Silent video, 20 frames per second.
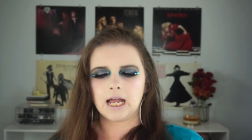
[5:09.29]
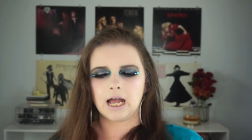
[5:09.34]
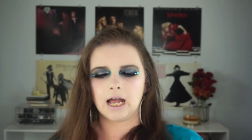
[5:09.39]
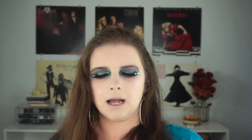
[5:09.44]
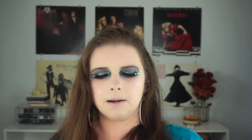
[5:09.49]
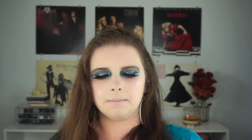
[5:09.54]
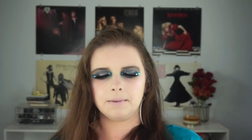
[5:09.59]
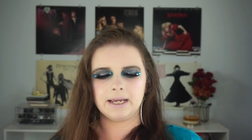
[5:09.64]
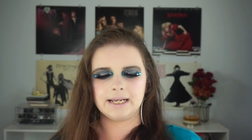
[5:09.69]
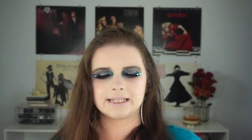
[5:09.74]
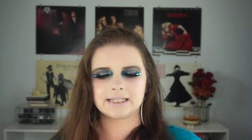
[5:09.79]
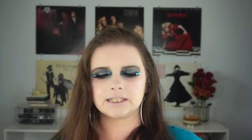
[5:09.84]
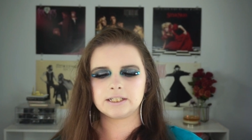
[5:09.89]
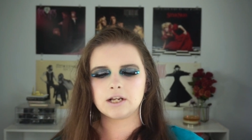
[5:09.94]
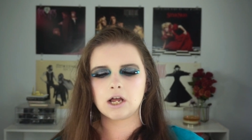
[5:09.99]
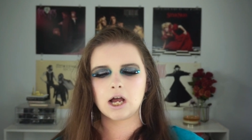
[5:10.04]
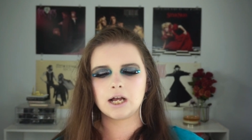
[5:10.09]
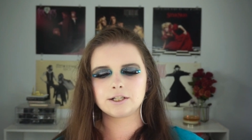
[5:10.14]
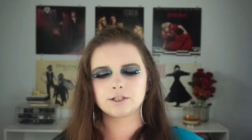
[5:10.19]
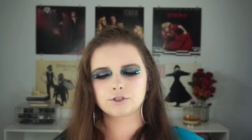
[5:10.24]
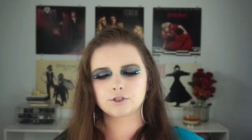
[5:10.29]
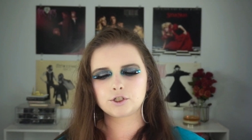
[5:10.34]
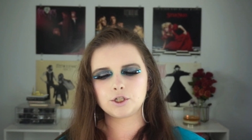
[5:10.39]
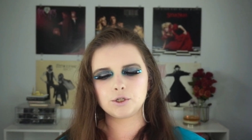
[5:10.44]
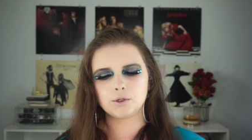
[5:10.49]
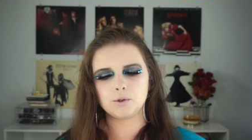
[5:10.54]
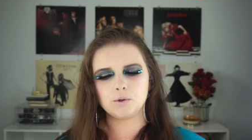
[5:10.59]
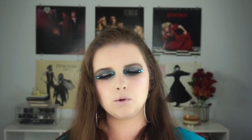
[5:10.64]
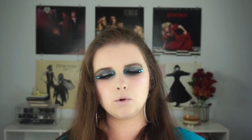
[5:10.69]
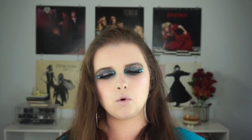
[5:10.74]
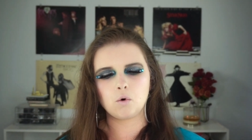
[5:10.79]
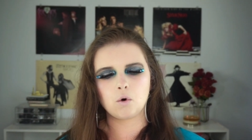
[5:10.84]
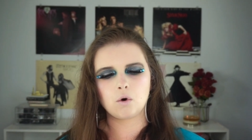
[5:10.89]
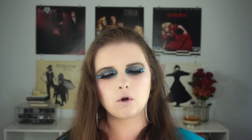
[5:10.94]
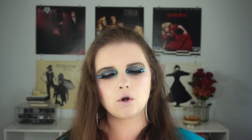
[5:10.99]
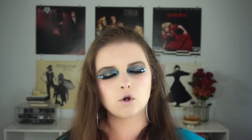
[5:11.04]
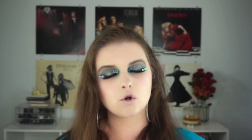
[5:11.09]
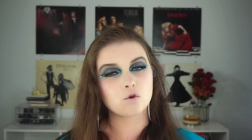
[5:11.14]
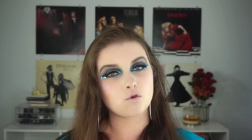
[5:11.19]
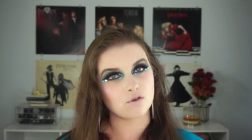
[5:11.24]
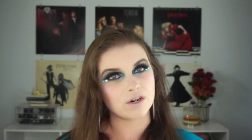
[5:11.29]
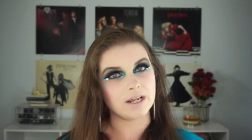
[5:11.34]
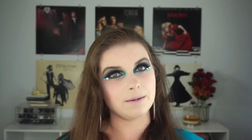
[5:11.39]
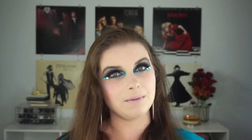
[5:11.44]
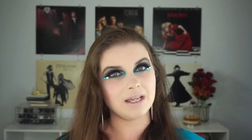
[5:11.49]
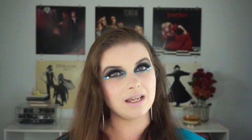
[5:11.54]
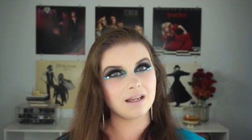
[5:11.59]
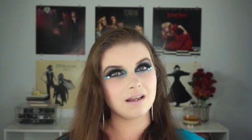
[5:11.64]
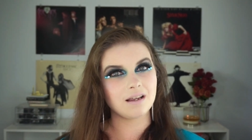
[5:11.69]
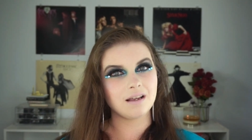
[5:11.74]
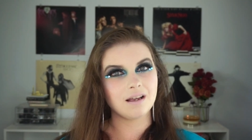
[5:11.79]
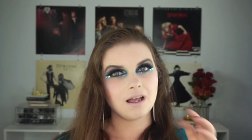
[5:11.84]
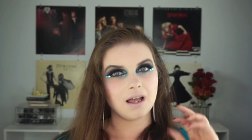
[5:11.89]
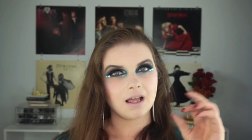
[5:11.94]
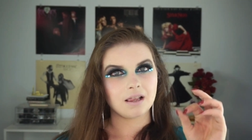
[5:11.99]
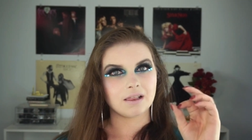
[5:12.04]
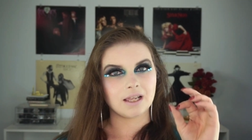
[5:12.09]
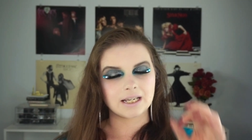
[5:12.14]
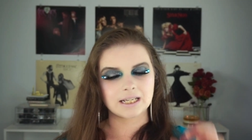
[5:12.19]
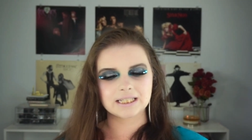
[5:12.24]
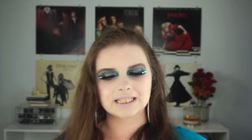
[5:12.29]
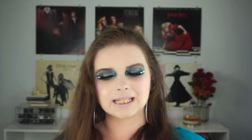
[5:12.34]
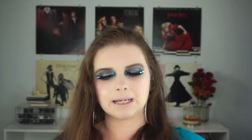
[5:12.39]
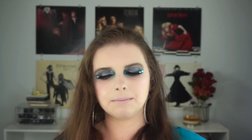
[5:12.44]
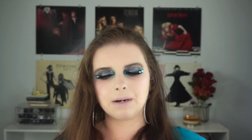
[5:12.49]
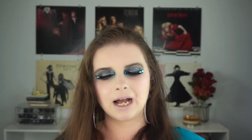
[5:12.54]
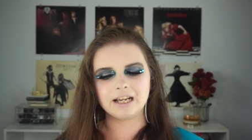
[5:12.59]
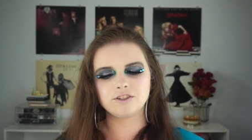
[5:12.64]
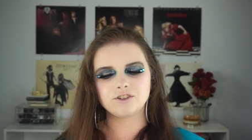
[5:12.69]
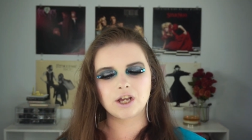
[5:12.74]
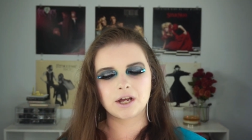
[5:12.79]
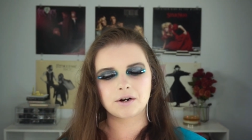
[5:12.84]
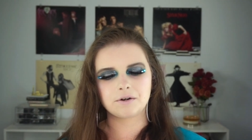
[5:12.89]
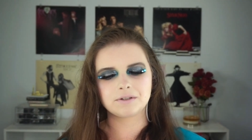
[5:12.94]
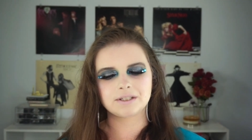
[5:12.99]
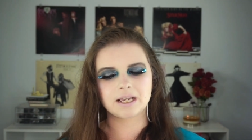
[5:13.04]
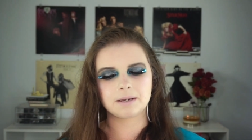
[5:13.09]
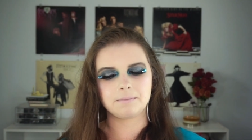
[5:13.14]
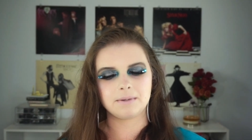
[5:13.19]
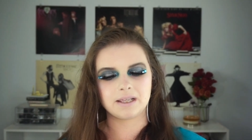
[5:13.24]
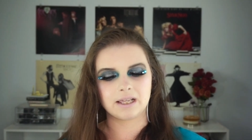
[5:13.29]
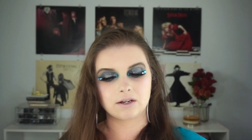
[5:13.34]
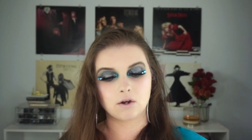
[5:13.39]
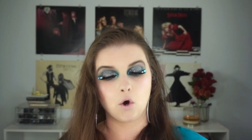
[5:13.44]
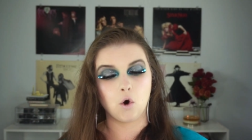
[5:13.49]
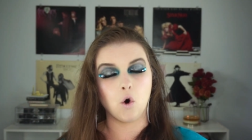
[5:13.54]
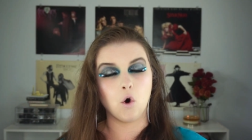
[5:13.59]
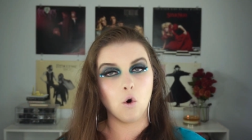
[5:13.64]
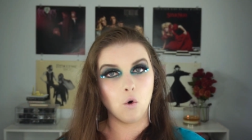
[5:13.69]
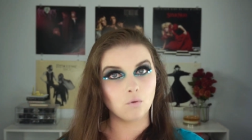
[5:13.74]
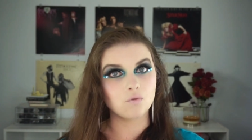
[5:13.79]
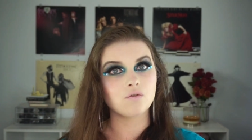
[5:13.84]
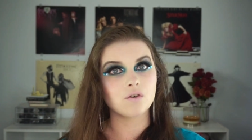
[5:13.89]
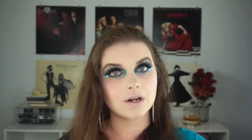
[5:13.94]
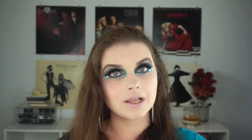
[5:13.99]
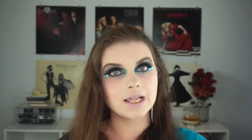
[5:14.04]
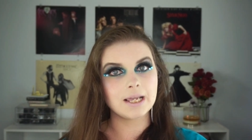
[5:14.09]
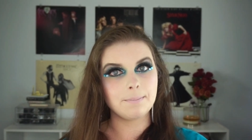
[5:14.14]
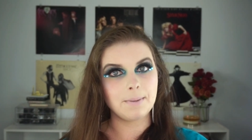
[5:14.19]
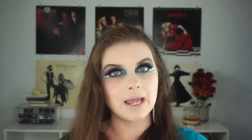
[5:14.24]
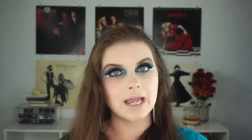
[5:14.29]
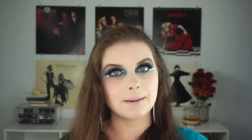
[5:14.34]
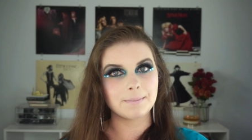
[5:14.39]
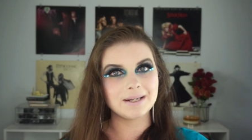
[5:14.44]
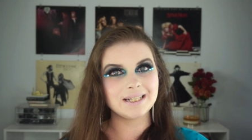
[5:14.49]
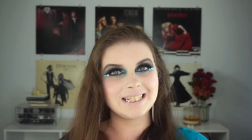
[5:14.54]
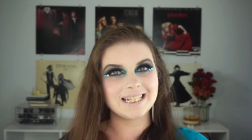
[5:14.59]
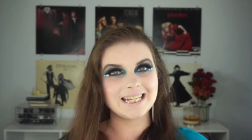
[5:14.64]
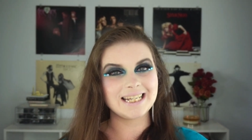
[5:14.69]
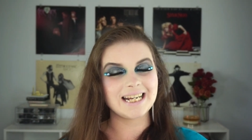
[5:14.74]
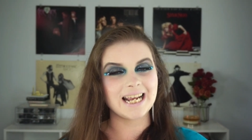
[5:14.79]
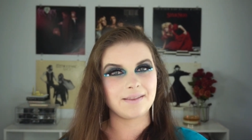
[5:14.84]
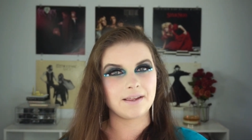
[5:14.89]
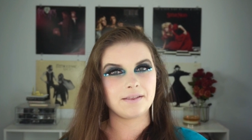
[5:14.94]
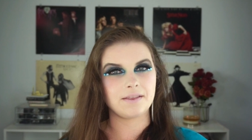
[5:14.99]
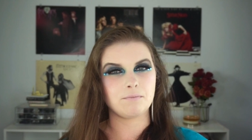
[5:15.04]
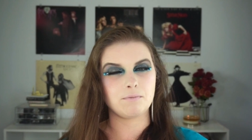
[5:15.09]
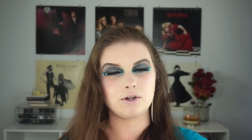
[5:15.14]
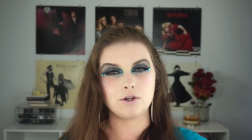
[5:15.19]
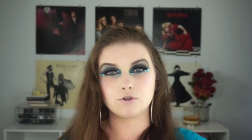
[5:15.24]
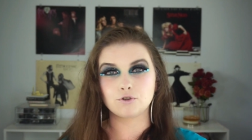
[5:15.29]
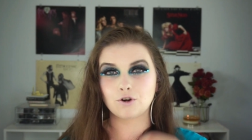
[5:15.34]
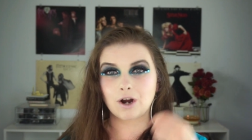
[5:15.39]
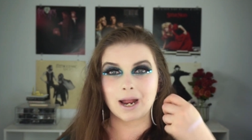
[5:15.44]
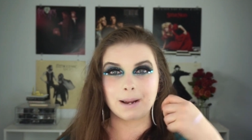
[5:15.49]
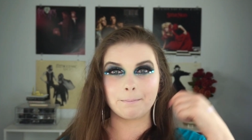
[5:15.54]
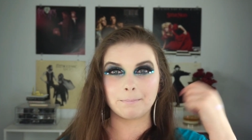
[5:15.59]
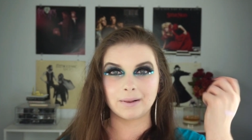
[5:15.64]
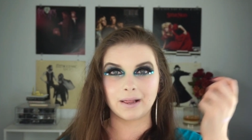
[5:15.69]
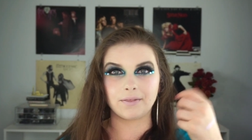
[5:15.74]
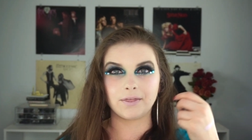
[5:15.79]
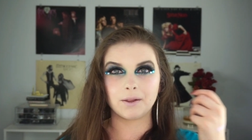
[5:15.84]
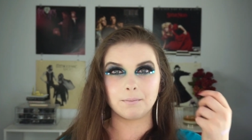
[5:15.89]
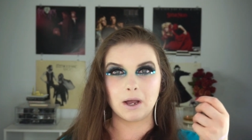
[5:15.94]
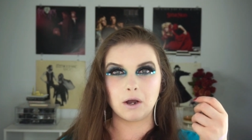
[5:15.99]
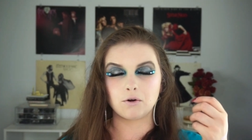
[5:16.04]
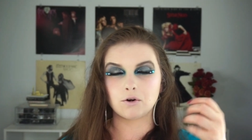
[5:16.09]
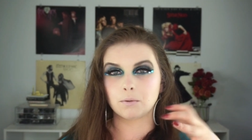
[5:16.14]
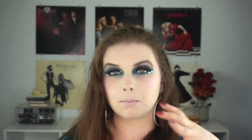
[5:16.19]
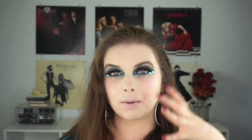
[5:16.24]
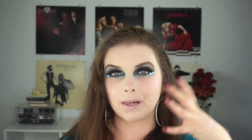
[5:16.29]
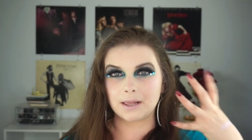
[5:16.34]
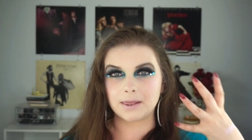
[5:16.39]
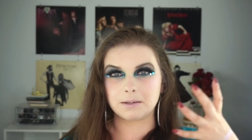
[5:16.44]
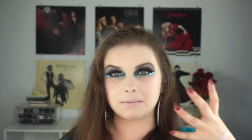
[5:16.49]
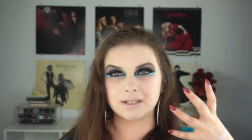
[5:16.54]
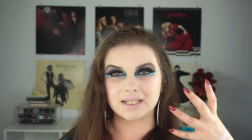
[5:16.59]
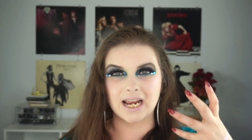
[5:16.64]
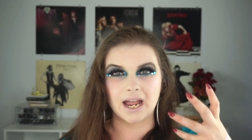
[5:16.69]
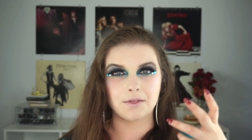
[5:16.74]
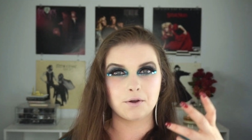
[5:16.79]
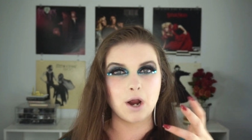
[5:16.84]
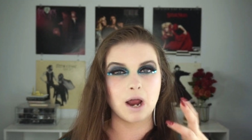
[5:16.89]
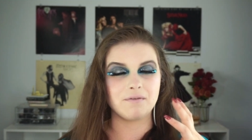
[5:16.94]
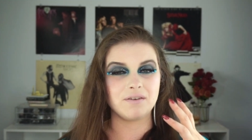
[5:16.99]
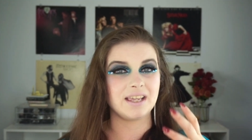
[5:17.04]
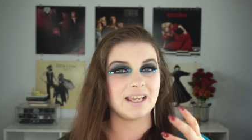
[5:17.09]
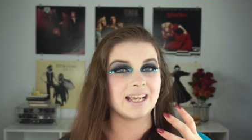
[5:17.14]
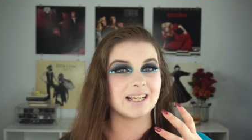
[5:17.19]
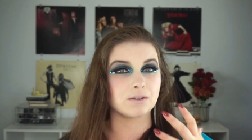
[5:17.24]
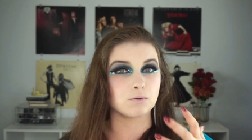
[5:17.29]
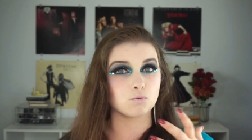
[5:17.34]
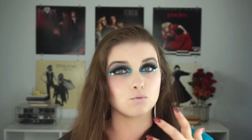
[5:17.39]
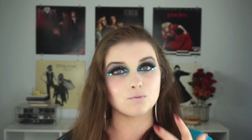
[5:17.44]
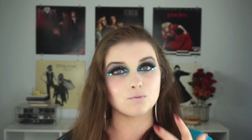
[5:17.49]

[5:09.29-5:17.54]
Um, it's not too creamy. Like some eyeshadows can be like overly pigmented and then when you try and blend them out or blend them together, everything gets